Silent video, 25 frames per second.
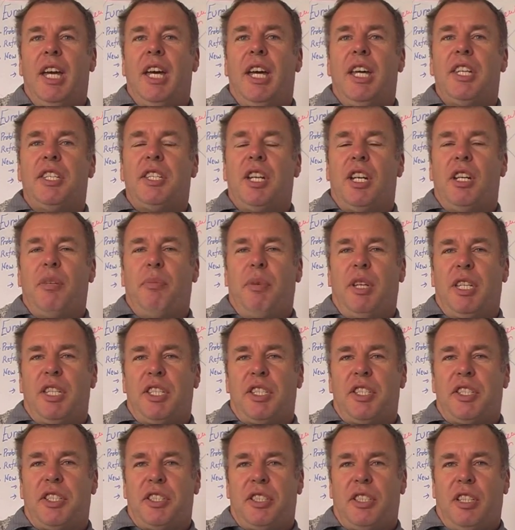It's going to be a
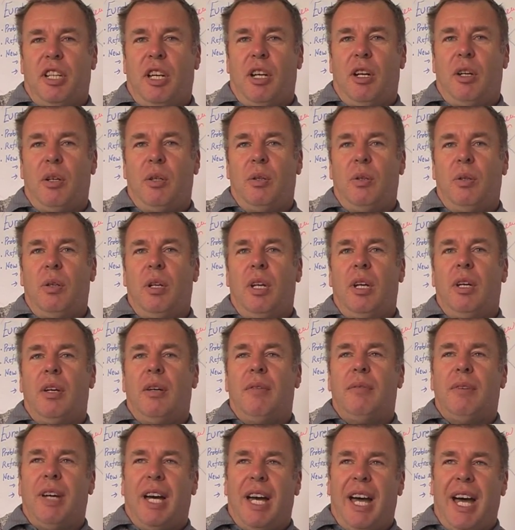slow,
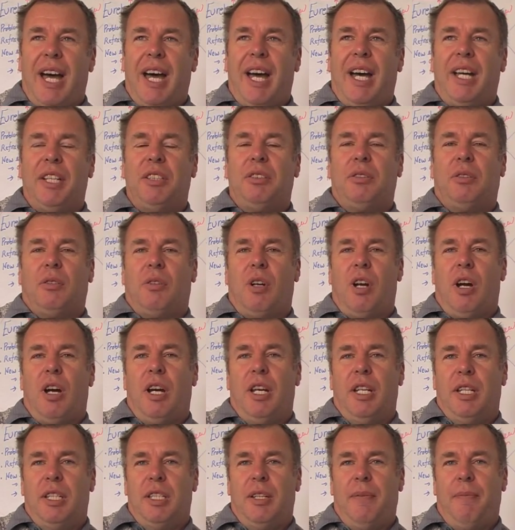hard
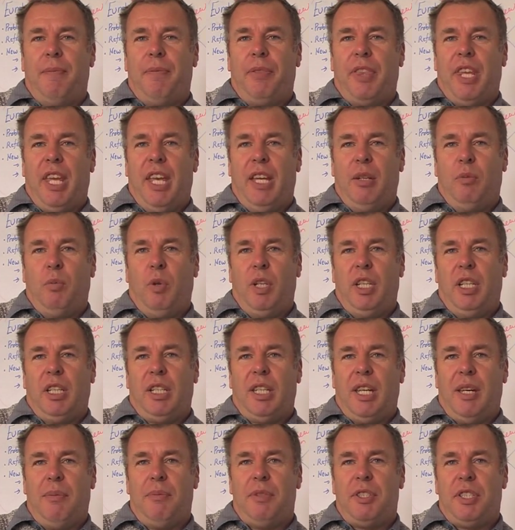grind. And when it
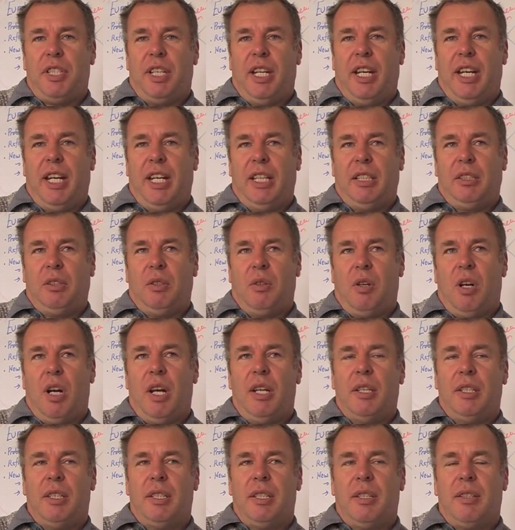comes to hard
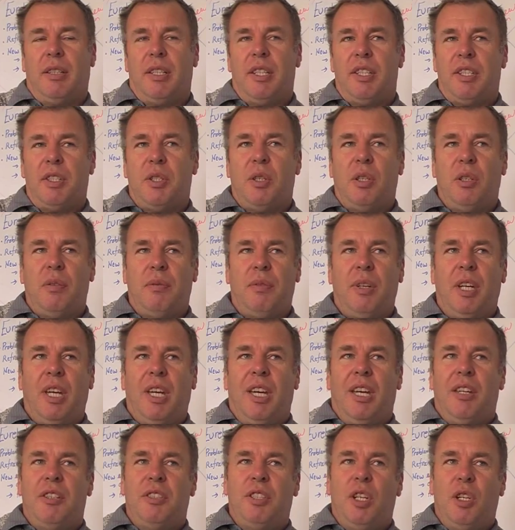grind, there's sort of
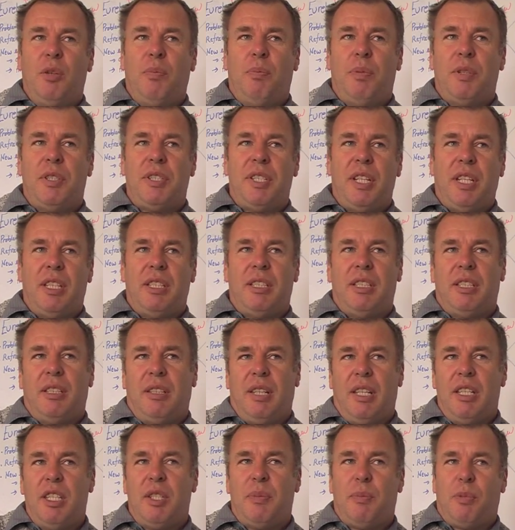2%
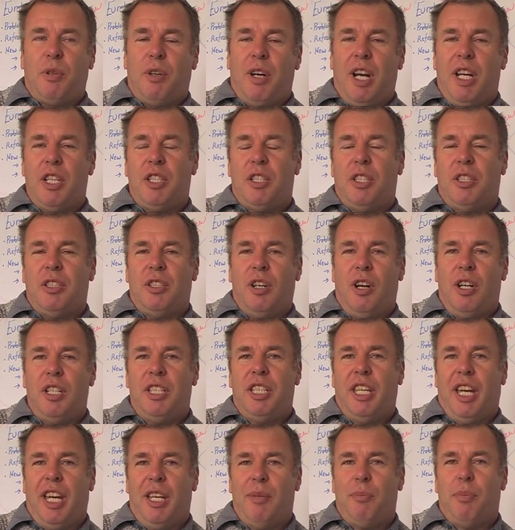inspiration,
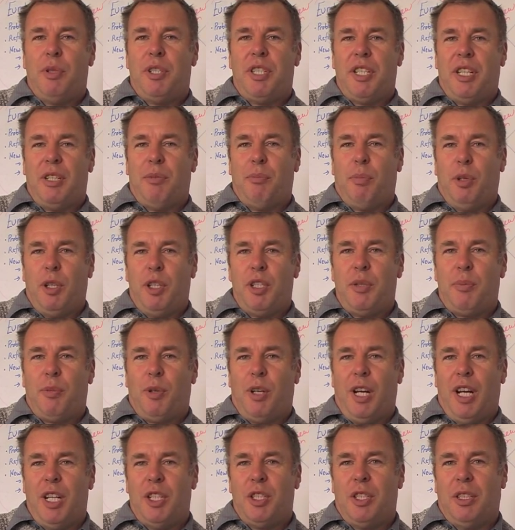98%
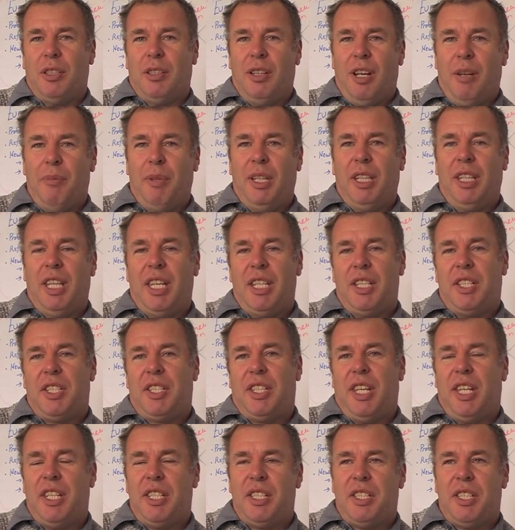perspiration. I mean, that's
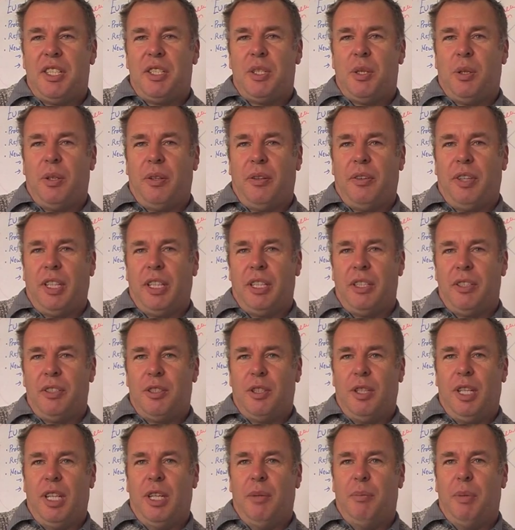the sort of things
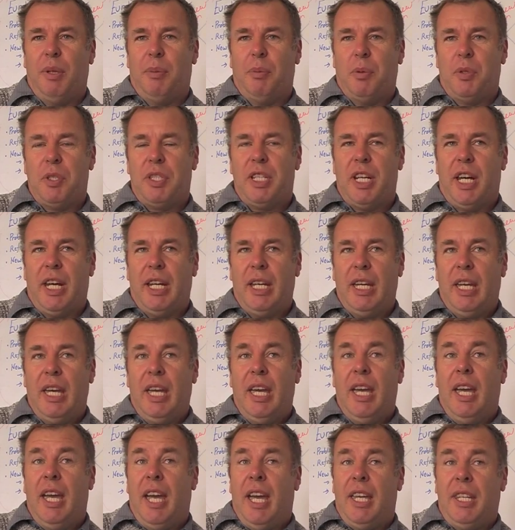you hear people say.
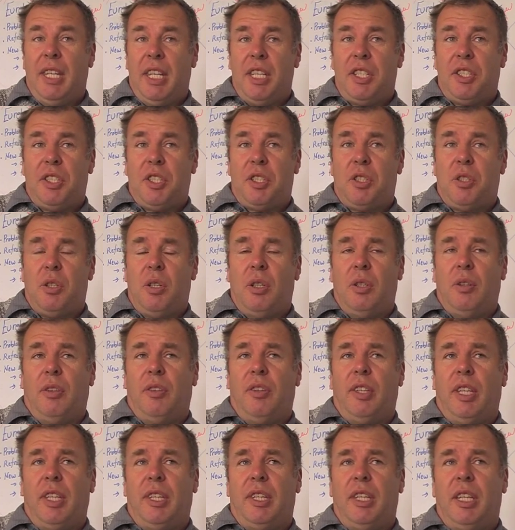And that's the truth,
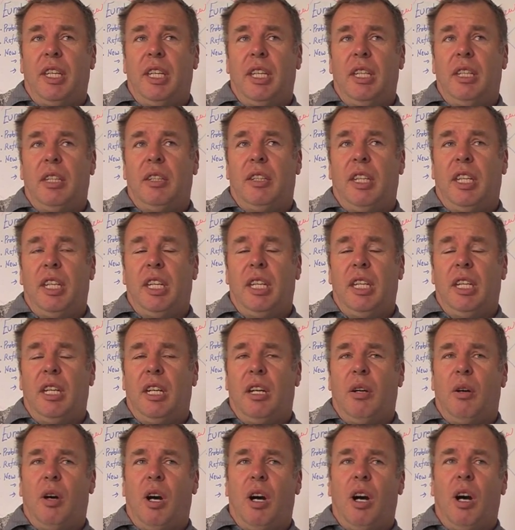that
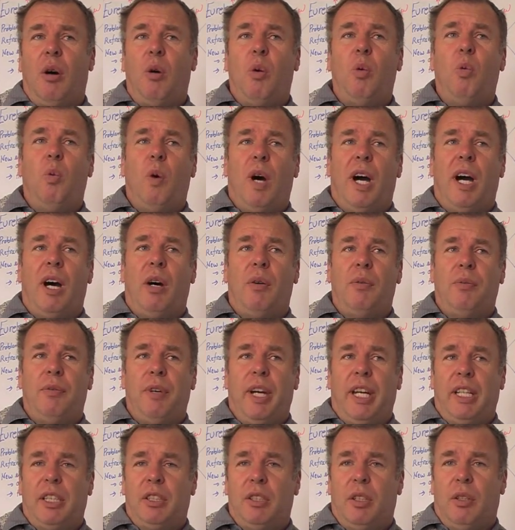the old wow
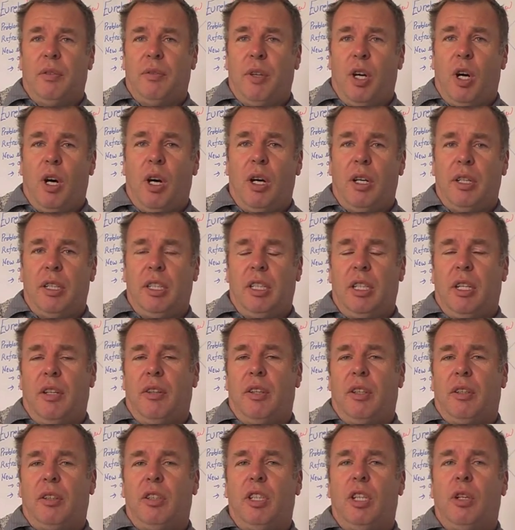factor of,
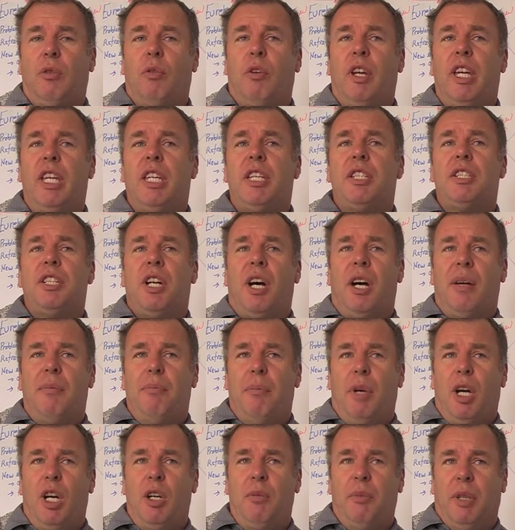the eureka type
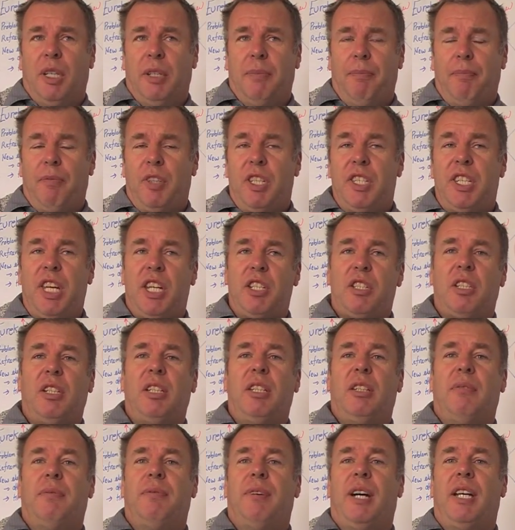moment is
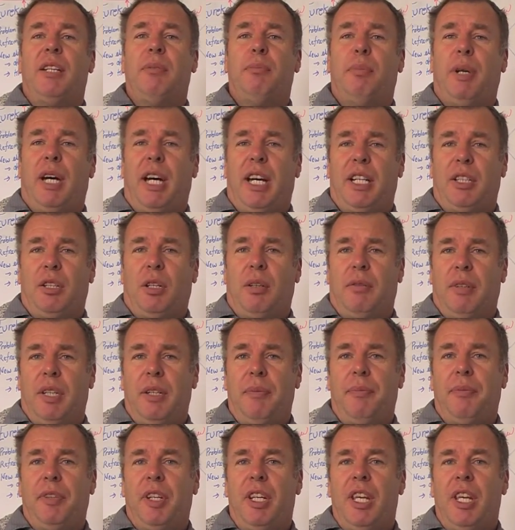actually the fun part of it.